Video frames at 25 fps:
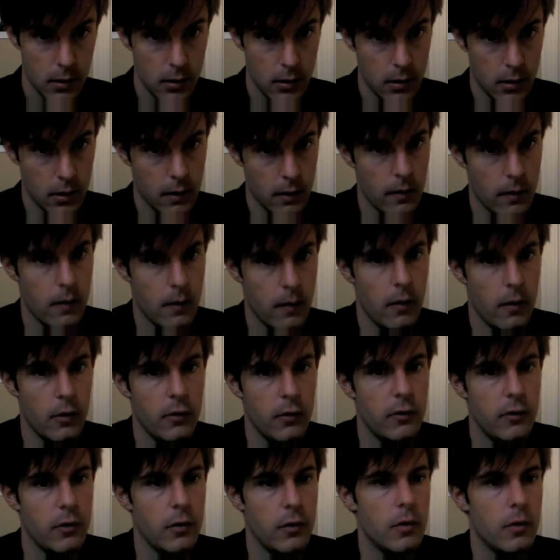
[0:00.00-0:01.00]
And those
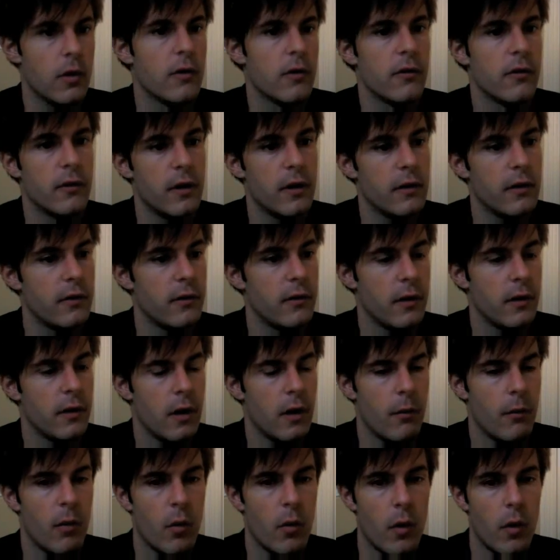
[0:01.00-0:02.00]
two just sends the
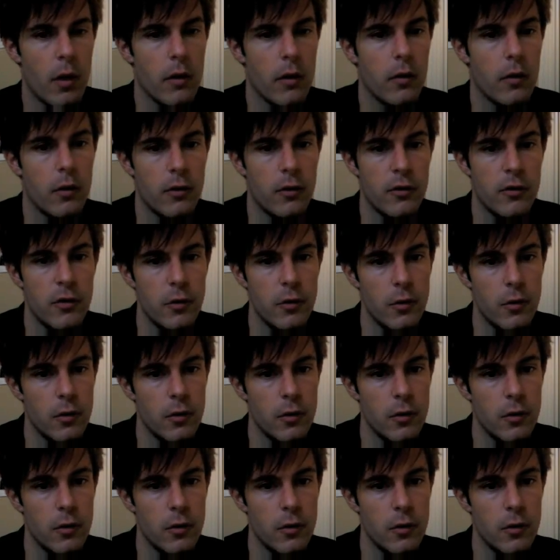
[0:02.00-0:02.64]
number one or two.